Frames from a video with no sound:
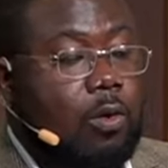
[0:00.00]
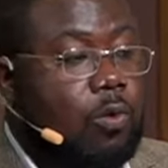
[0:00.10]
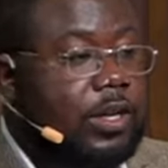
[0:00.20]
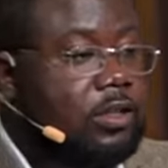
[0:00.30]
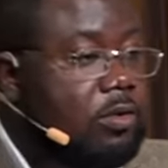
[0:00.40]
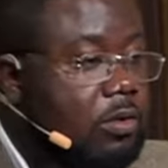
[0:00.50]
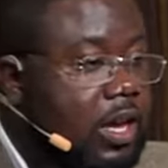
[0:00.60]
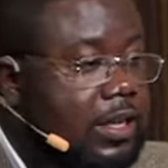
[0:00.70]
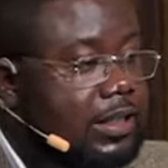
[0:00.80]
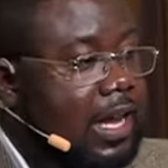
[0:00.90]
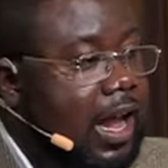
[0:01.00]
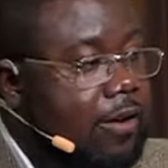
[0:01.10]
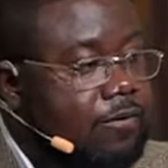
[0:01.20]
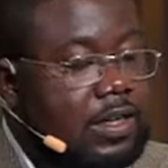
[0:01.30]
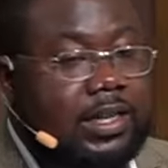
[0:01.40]
We do this
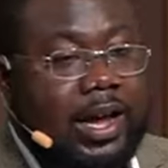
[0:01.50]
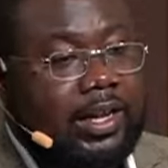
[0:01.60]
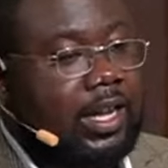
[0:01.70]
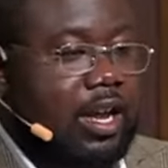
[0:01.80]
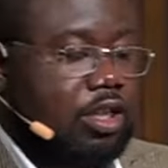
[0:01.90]
every day.